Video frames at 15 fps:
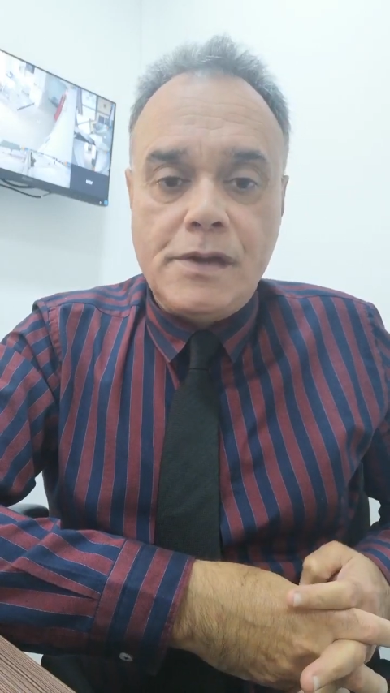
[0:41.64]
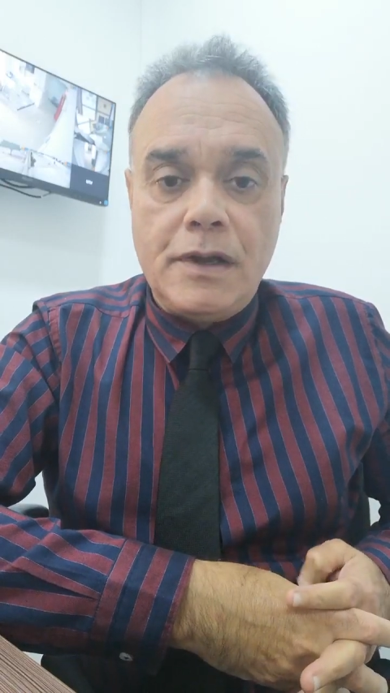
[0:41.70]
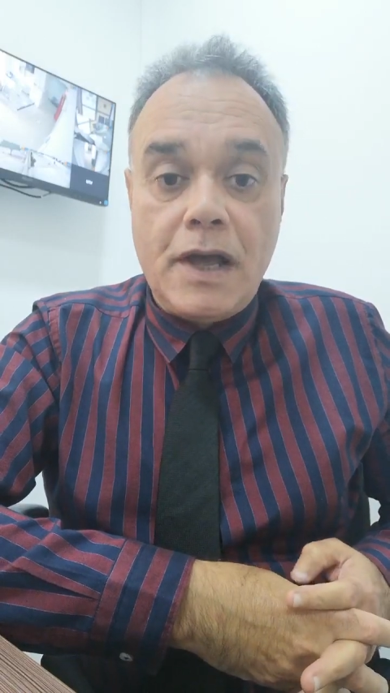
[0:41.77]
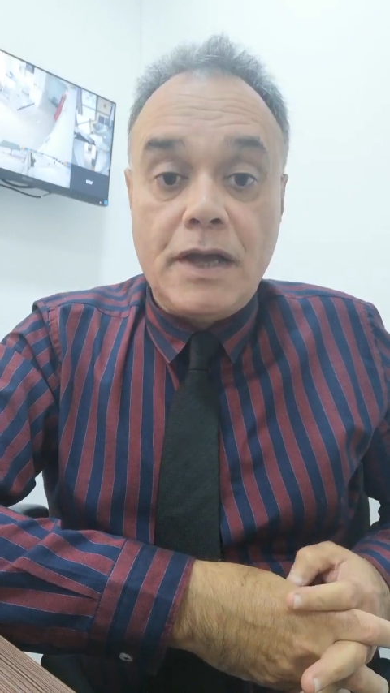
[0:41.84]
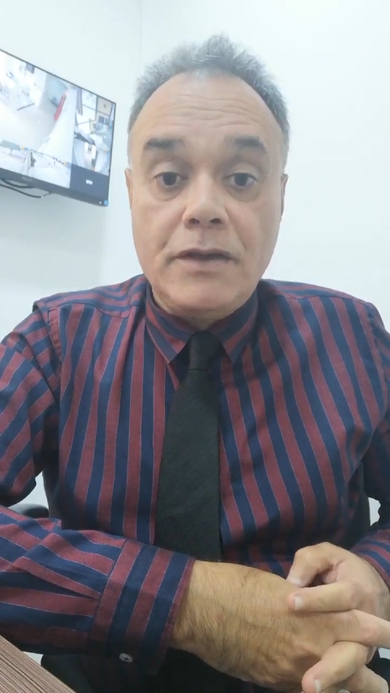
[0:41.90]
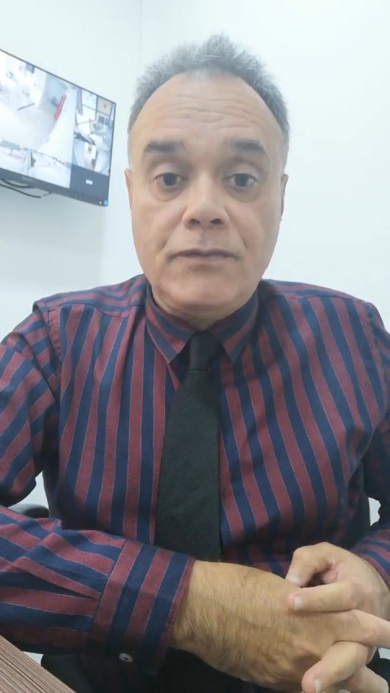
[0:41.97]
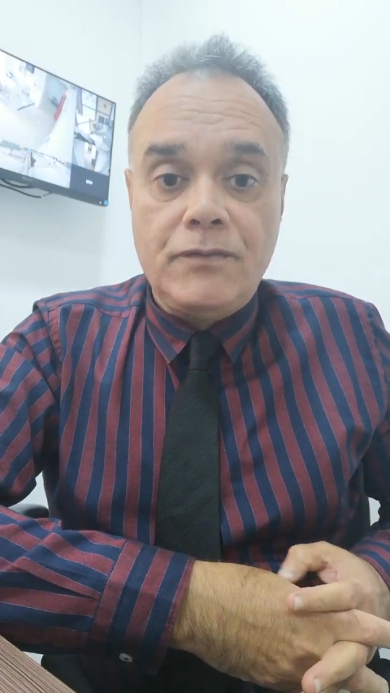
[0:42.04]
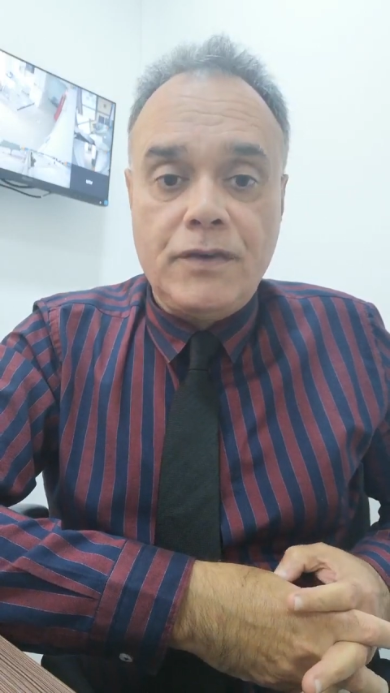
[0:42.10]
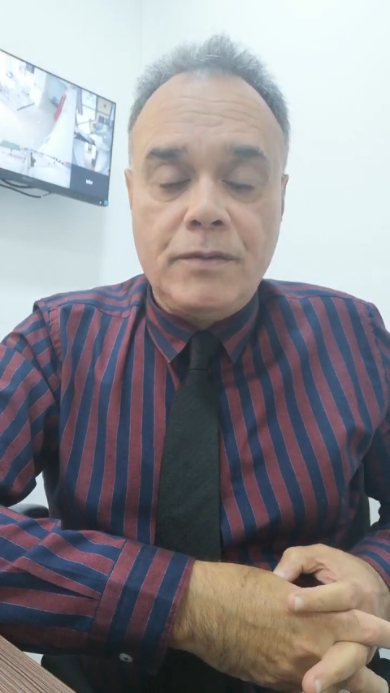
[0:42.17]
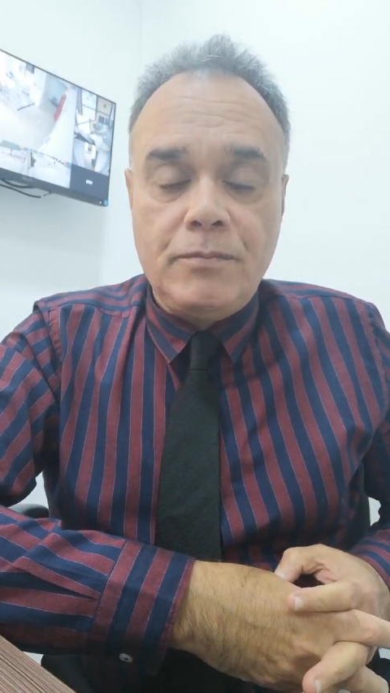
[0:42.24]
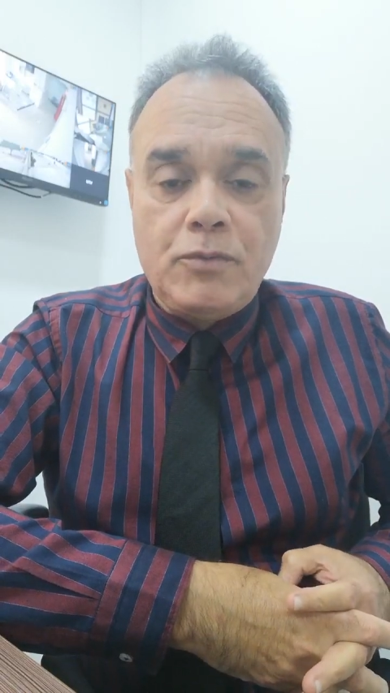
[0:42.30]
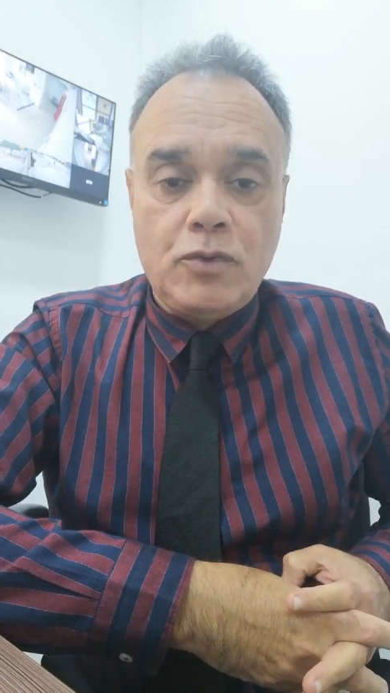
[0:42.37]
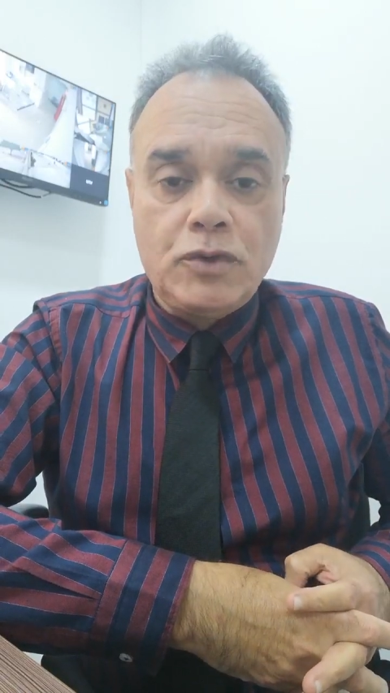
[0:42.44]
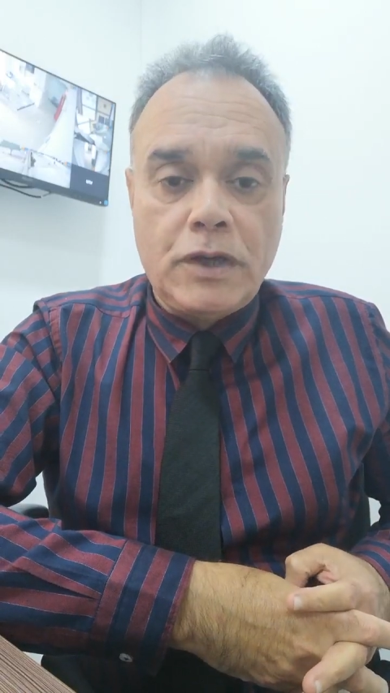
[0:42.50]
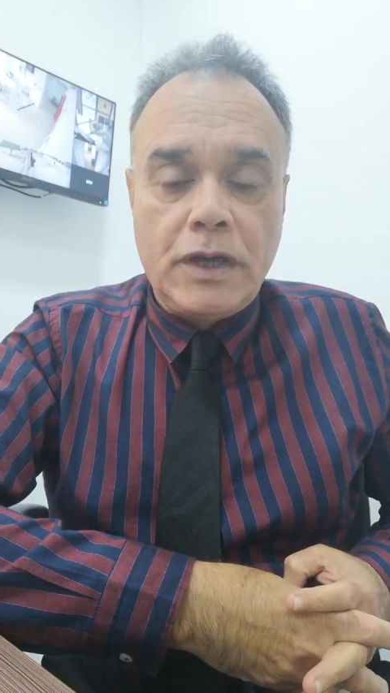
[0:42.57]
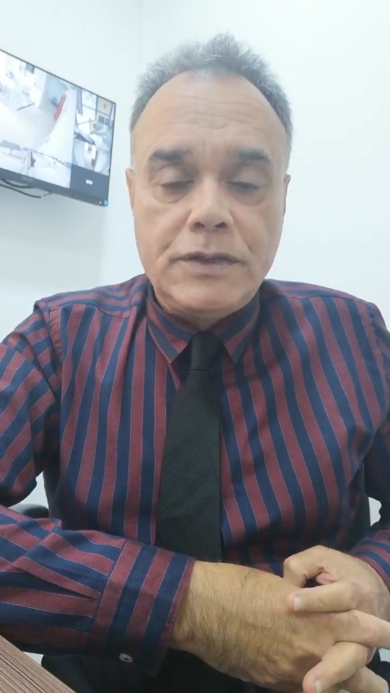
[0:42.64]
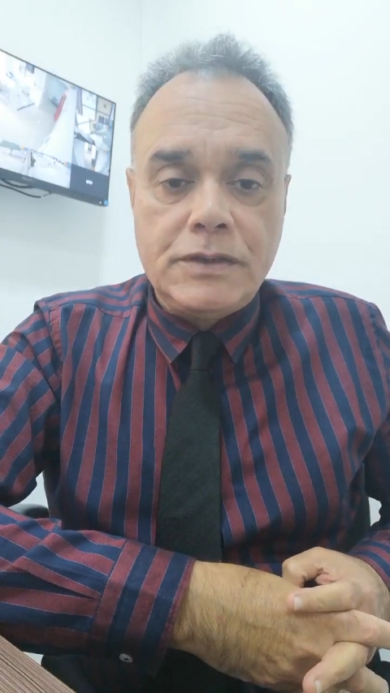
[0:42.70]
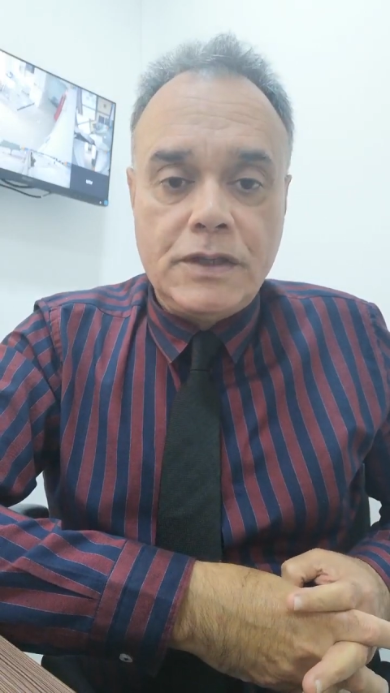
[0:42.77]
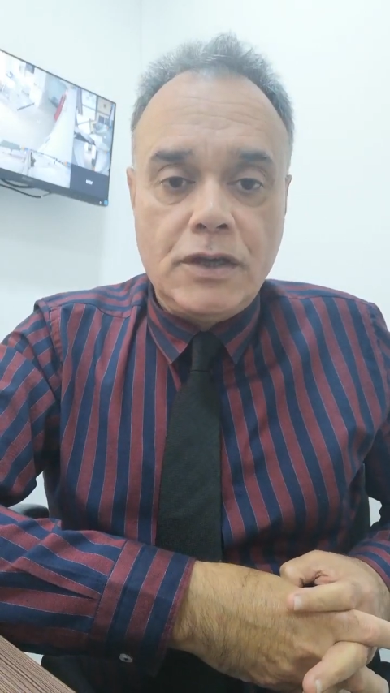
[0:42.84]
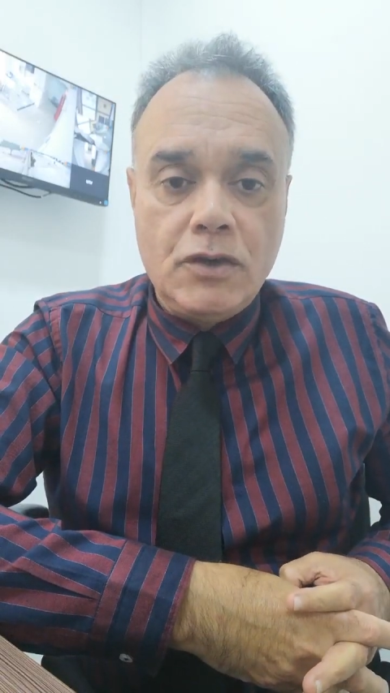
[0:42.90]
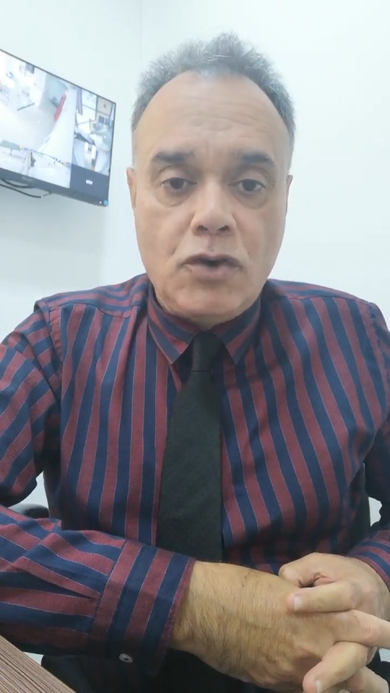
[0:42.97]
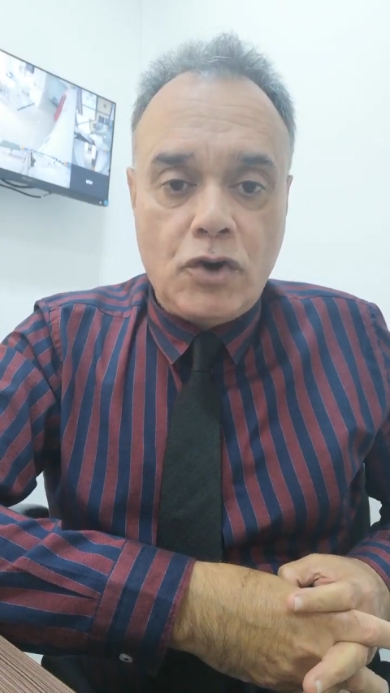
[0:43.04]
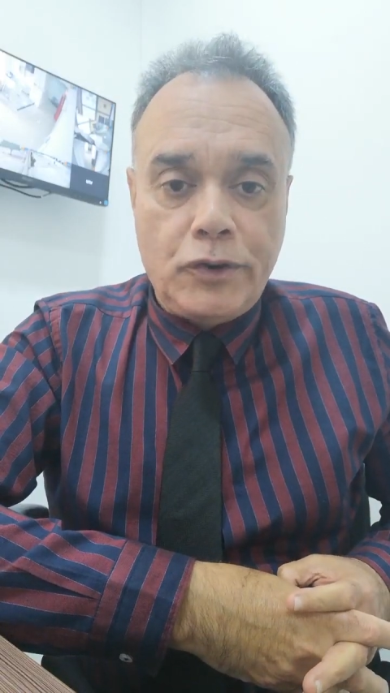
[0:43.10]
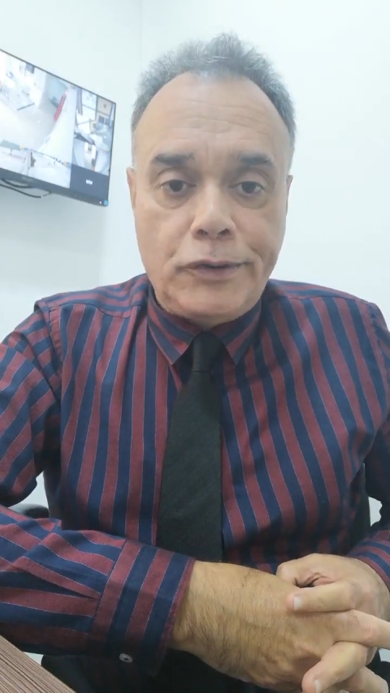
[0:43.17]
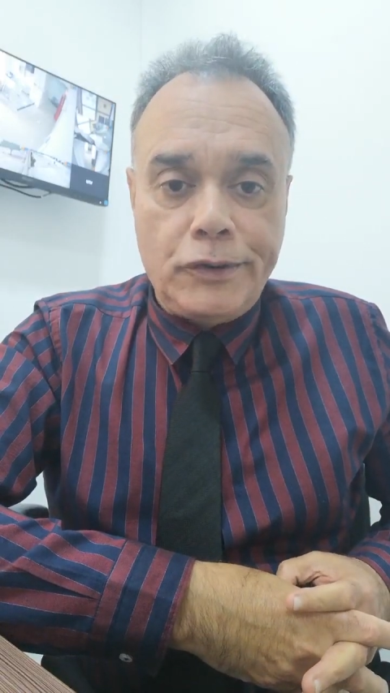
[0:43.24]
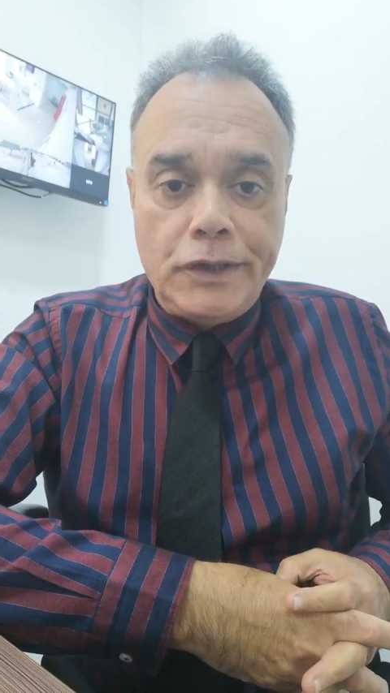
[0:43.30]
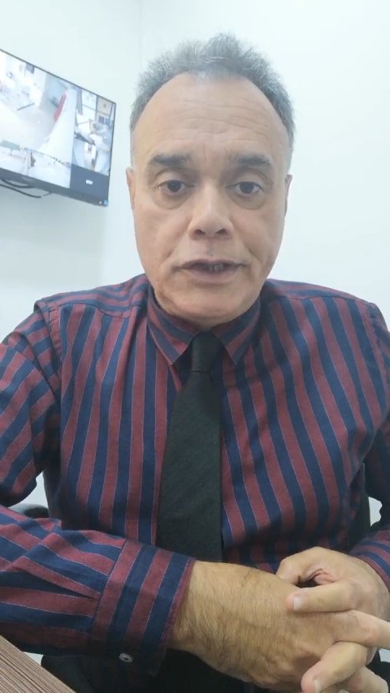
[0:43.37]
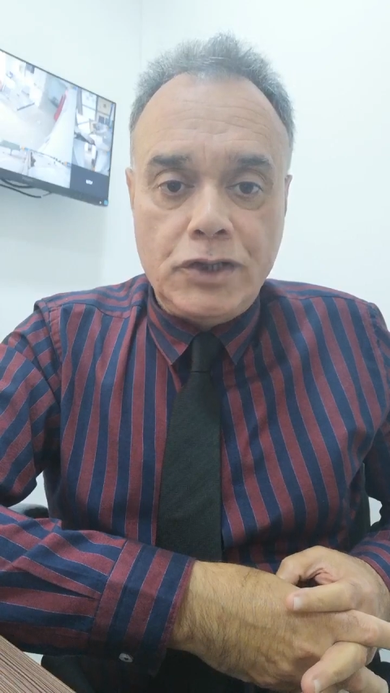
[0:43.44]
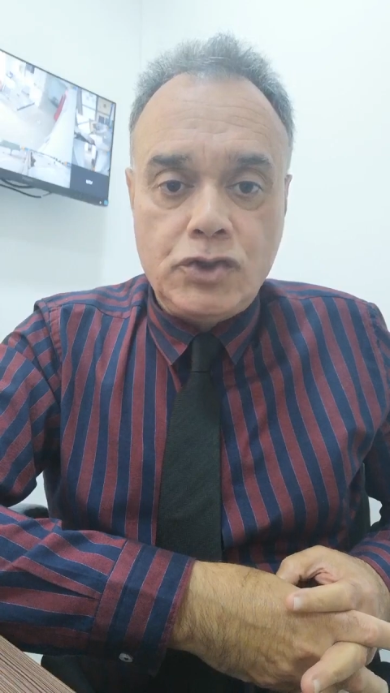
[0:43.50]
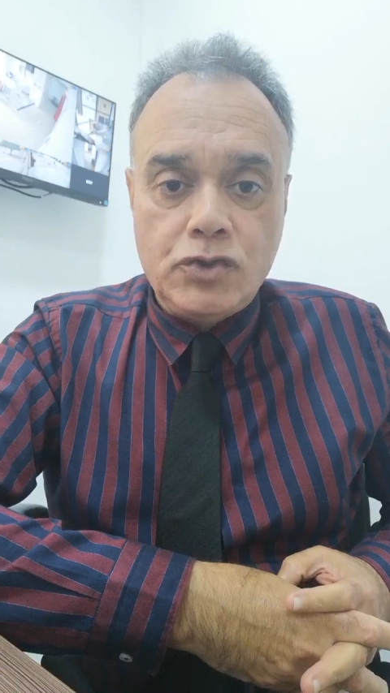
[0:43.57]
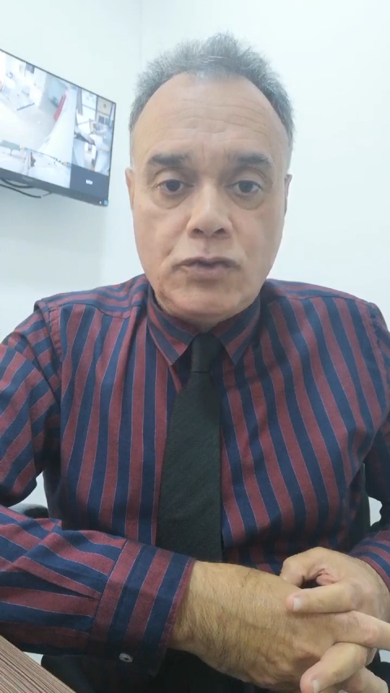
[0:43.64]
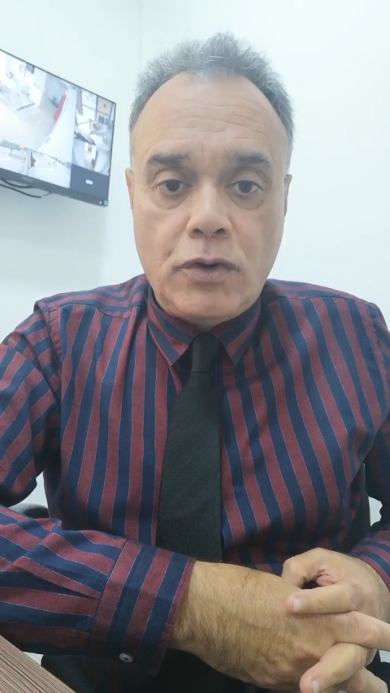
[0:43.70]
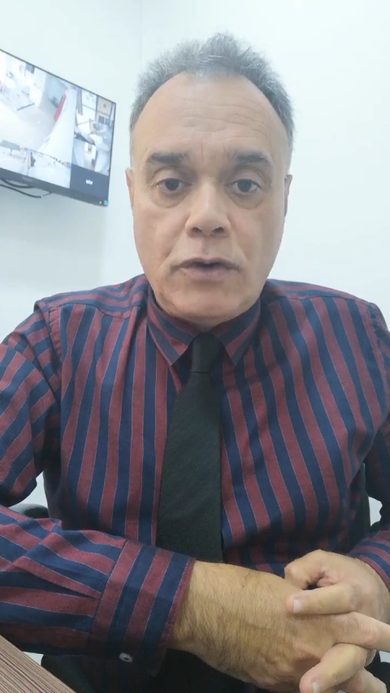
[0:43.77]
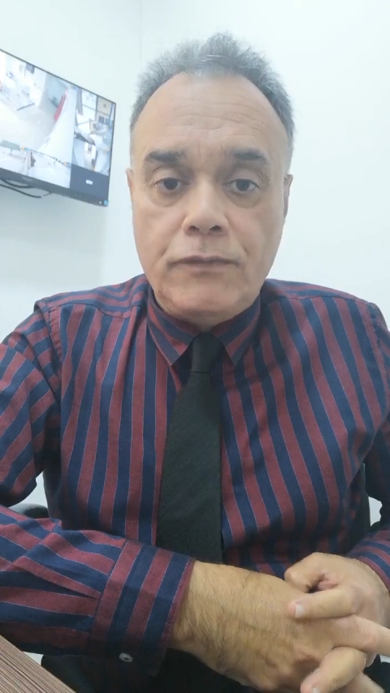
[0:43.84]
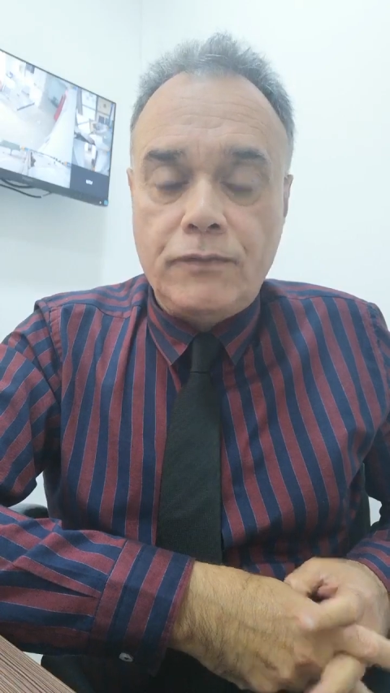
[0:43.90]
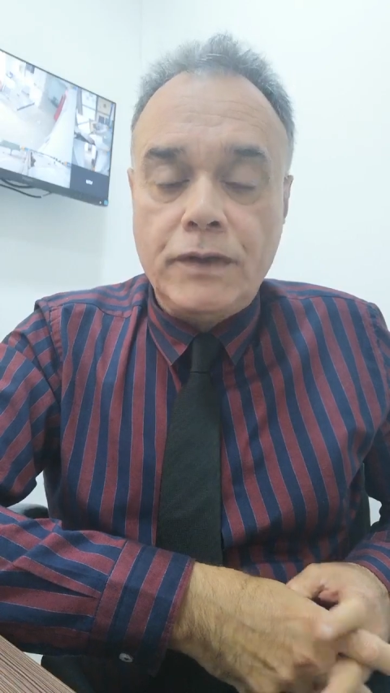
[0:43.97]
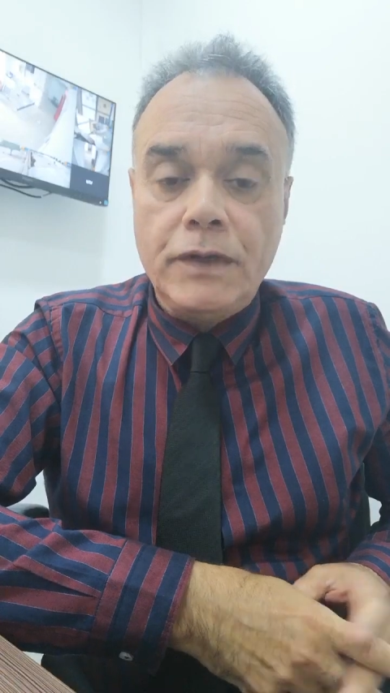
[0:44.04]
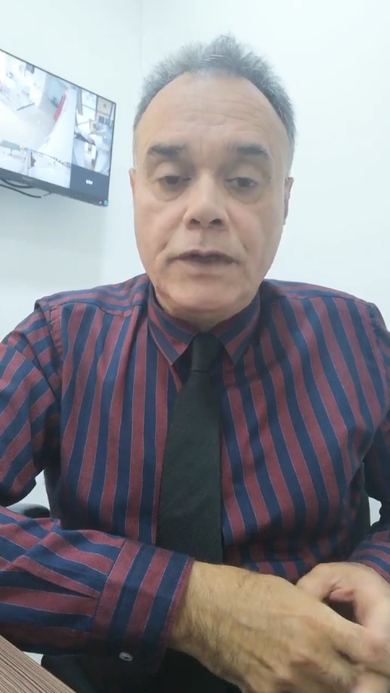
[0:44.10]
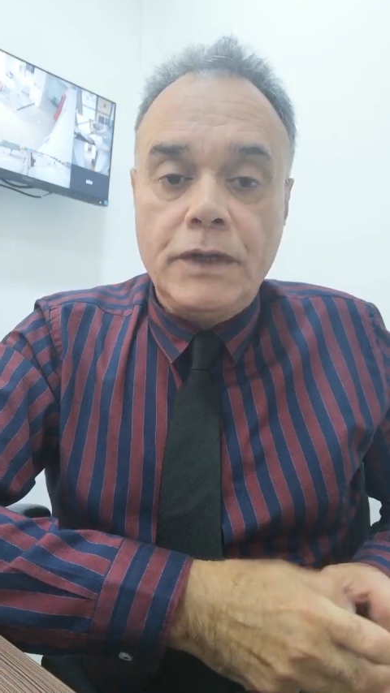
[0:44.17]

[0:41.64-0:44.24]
live broadcasting on the issue of